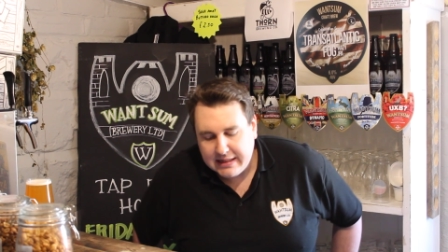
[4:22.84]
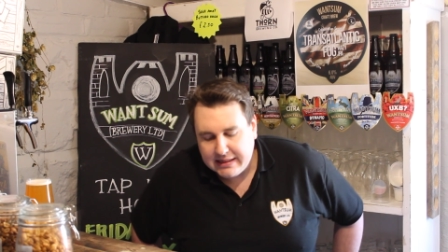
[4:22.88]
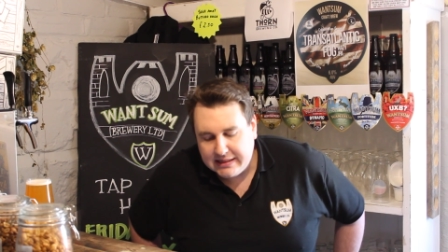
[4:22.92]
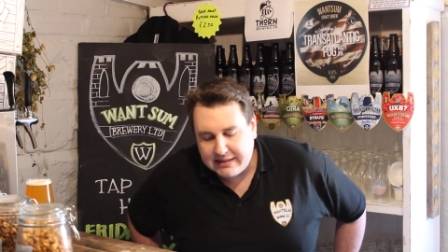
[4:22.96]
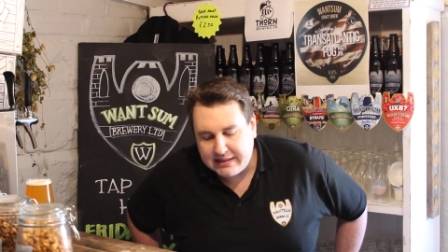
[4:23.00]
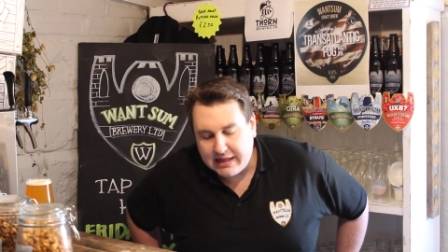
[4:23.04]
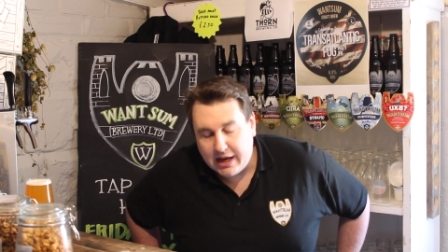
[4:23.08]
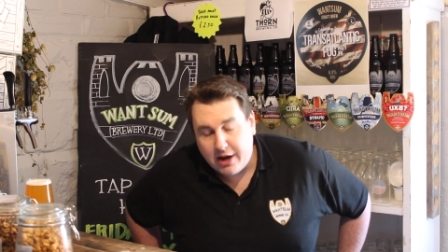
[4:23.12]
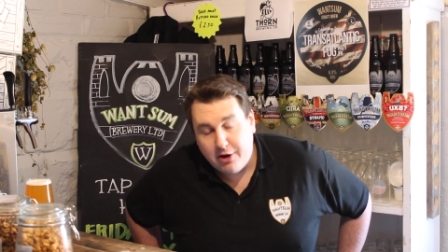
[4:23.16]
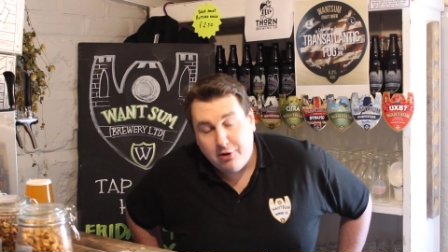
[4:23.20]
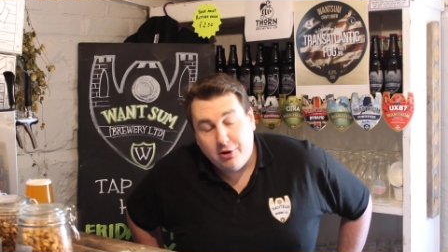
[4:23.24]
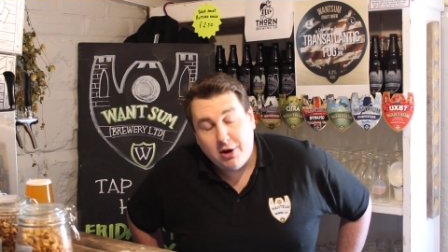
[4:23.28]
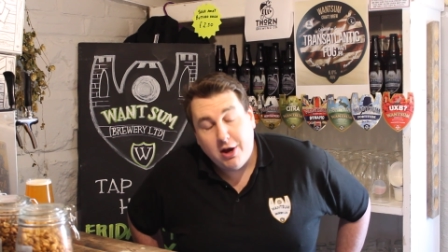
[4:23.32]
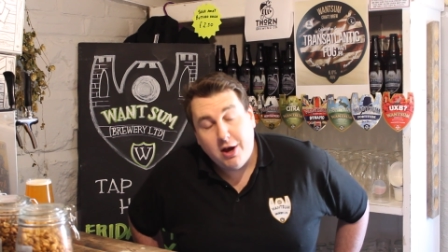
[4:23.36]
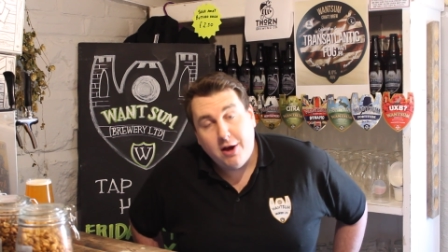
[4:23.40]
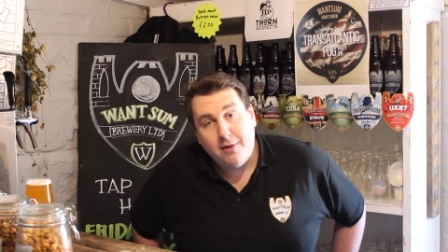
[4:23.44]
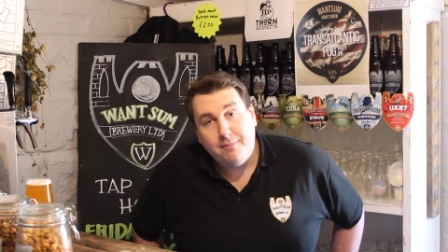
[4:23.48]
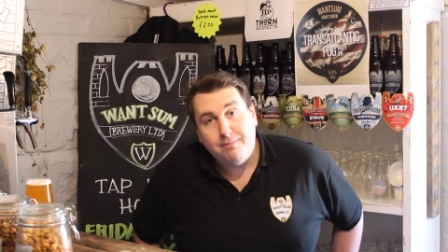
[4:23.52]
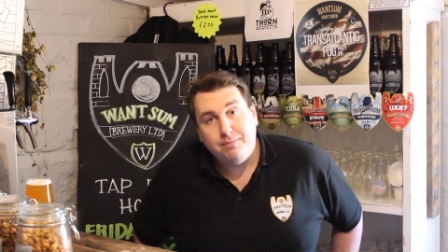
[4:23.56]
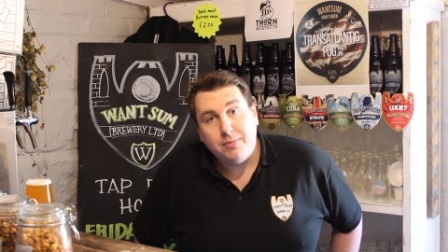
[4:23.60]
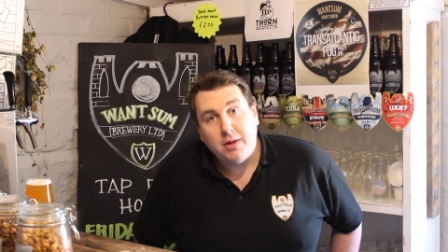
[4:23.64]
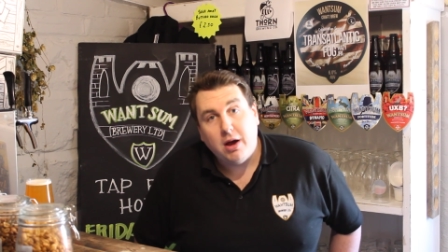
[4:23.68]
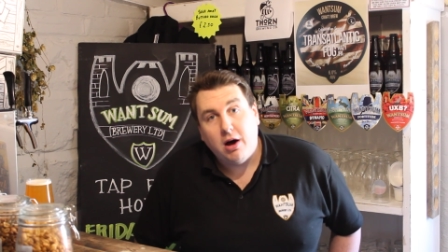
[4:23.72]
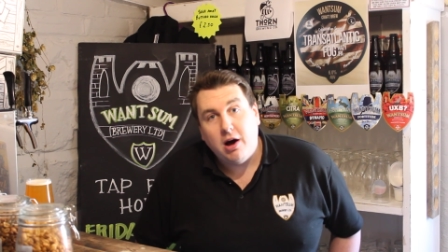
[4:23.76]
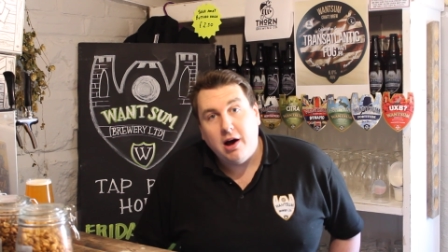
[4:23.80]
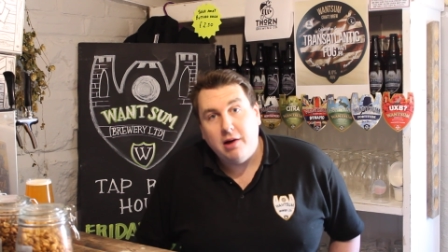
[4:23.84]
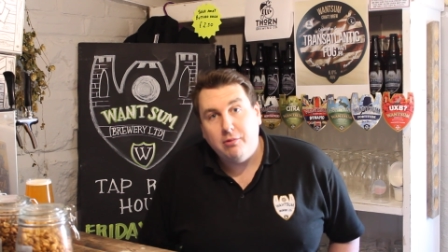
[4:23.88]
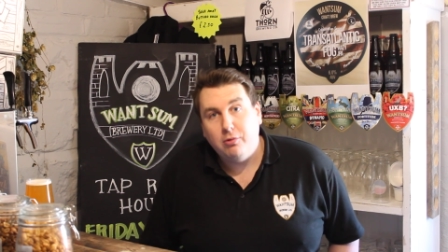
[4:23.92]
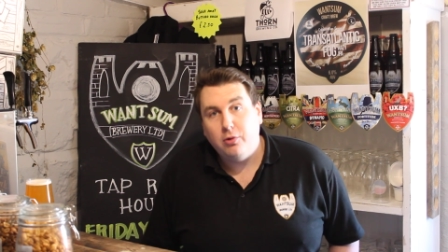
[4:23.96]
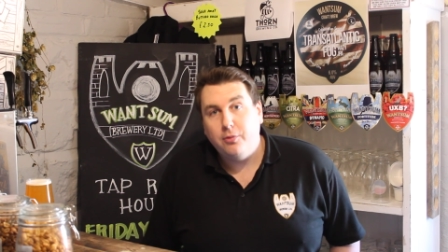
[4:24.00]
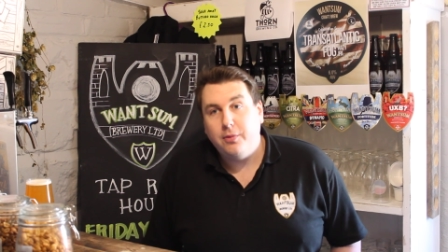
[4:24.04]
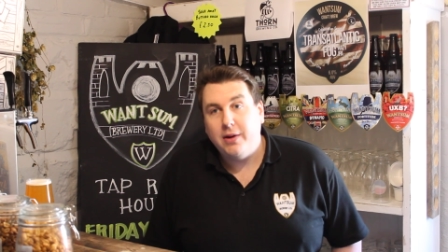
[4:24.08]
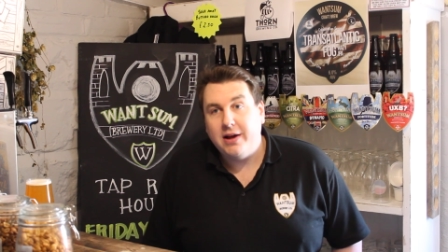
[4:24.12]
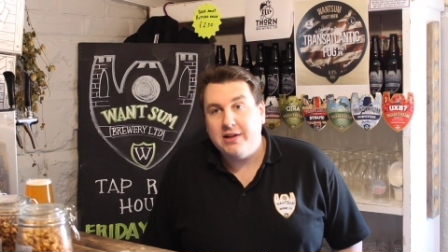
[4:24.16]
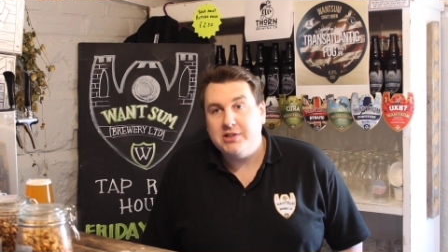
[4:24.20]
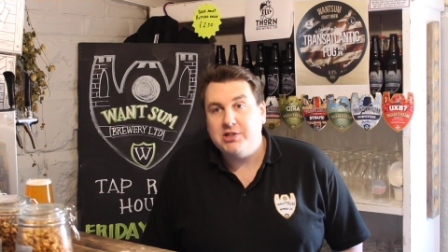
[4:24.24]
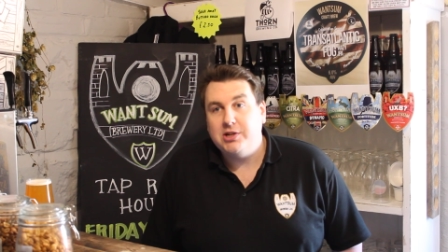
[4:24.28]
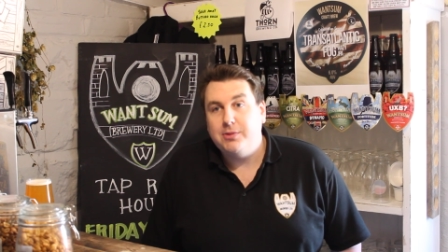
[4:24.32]
So I
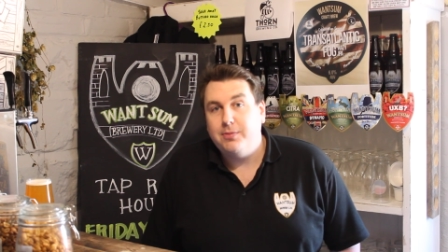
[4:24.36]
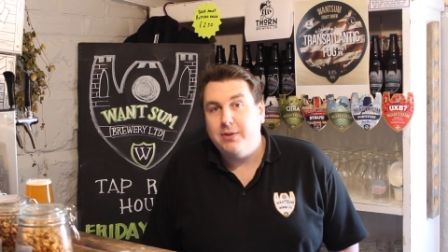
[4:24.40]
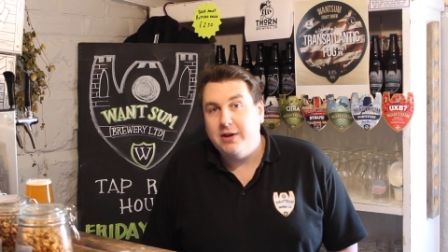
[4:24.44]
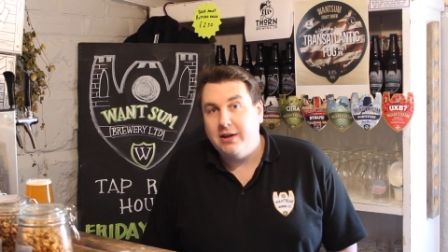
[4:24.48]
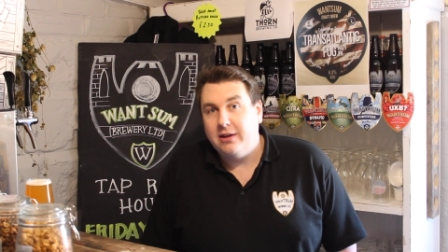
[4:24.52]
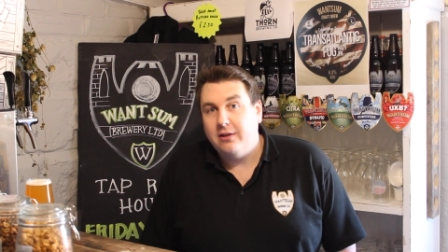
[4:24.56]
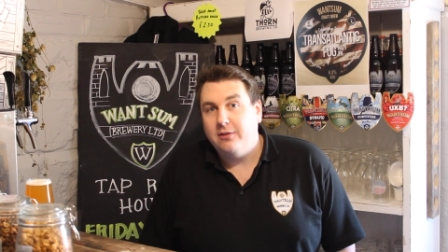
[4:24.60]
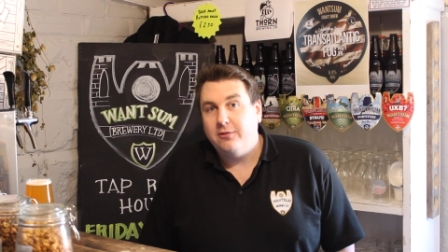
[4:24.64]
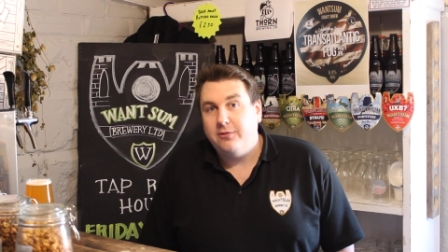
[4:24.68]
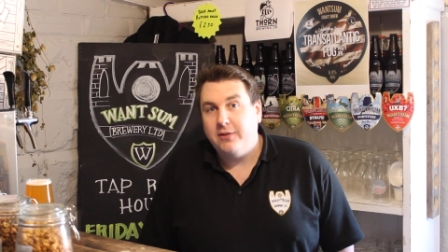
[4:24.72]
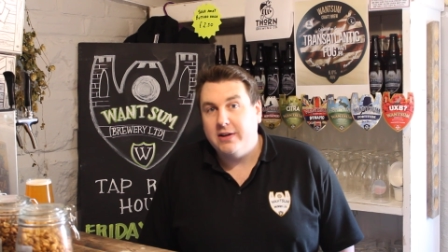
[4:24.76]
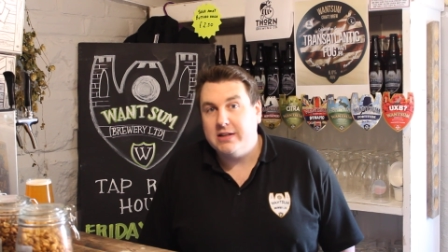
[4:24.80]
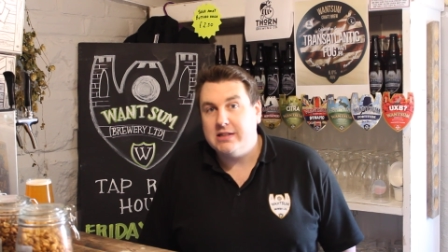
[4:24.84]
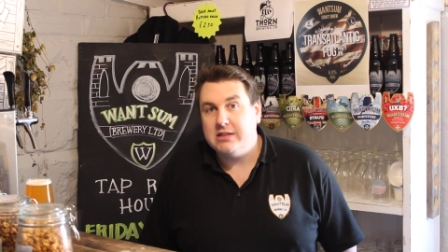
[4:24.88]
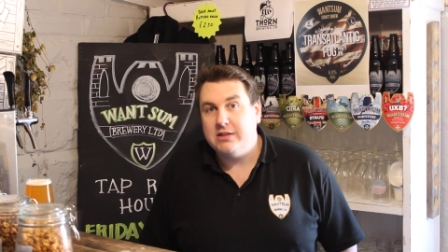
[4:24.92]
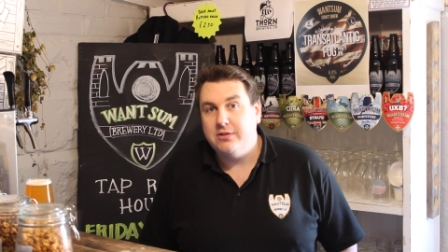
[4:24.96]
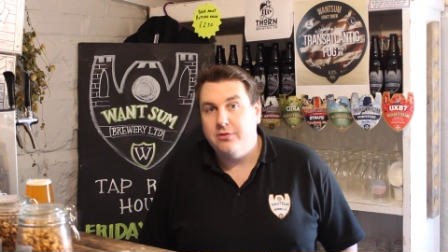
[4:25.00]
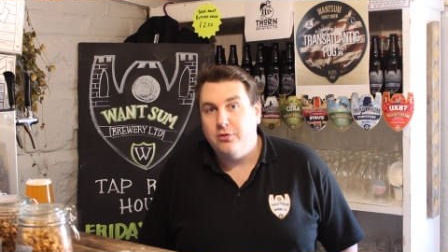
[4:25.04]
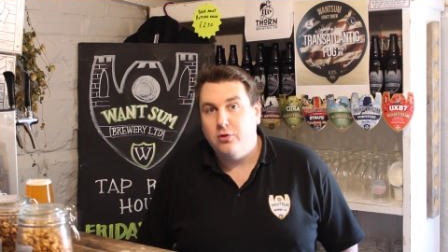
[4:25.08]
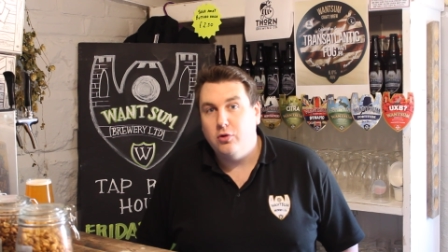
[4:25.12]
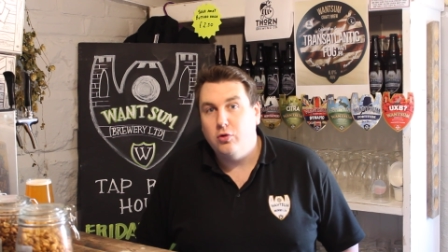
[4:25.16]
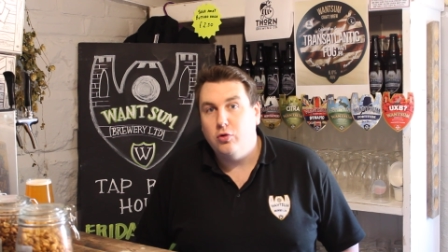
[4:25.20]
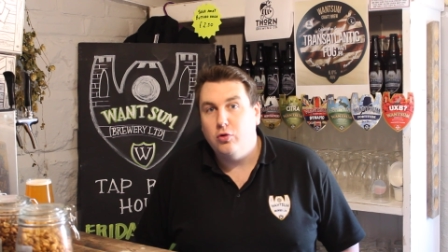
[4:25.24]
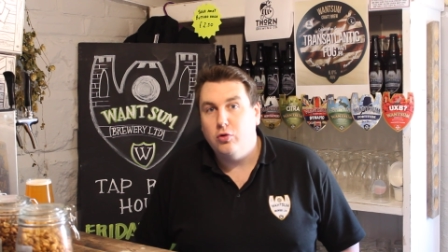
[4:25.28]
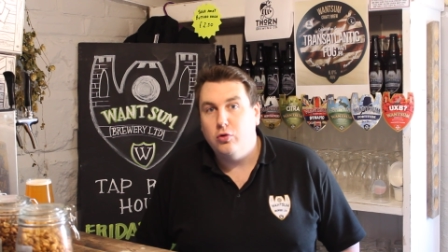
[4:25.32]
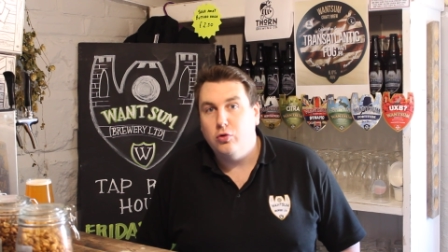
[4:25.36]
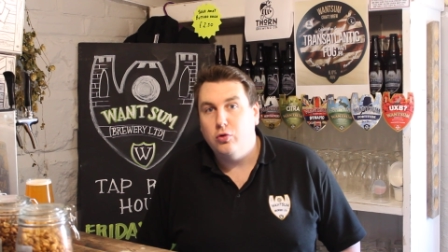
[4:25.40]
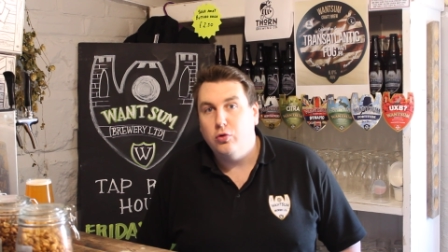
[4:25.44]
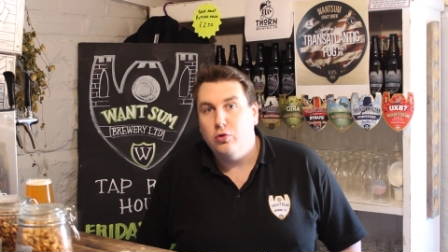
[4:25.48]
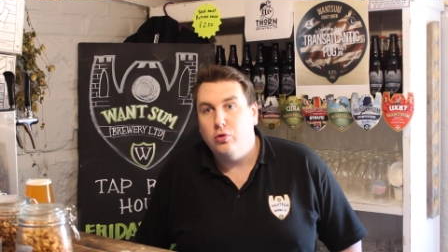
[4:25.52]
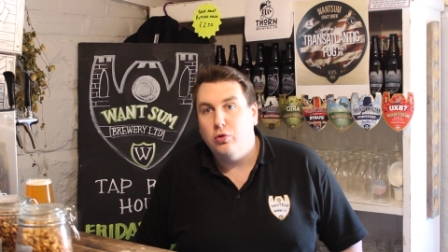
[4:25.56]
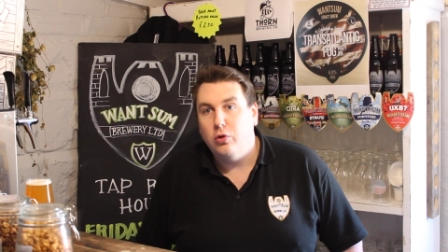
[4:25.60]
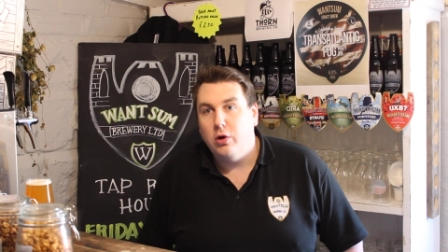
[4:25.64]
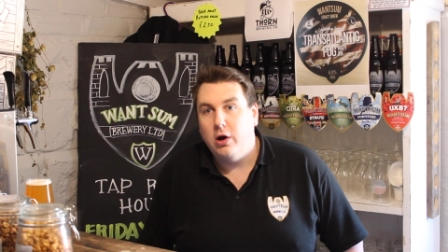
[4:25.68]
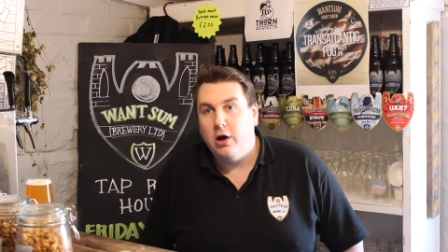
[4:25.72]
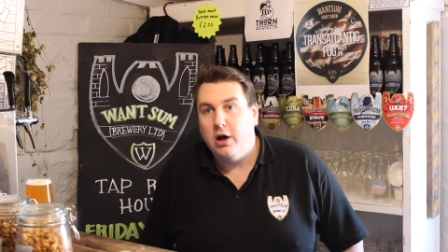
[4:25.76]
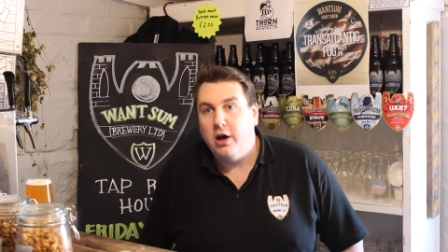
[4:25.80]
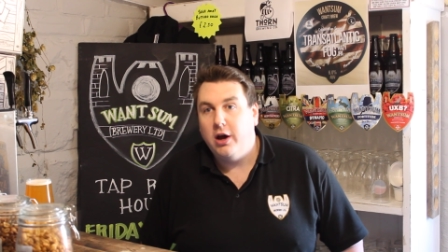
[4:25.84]
will actually be at the
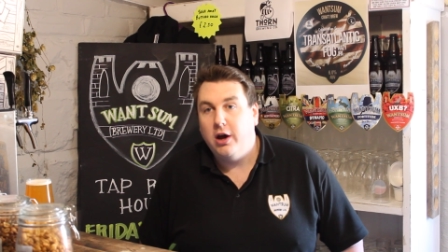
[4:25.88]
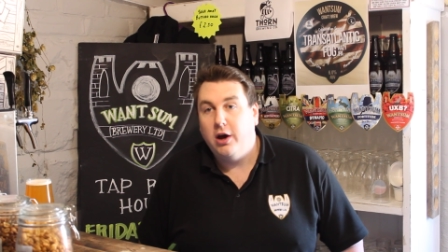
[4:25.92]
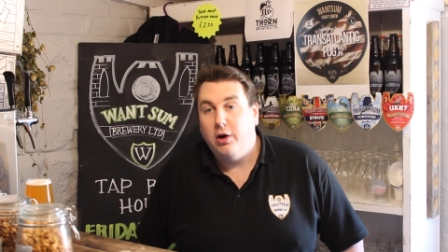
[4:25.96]
festival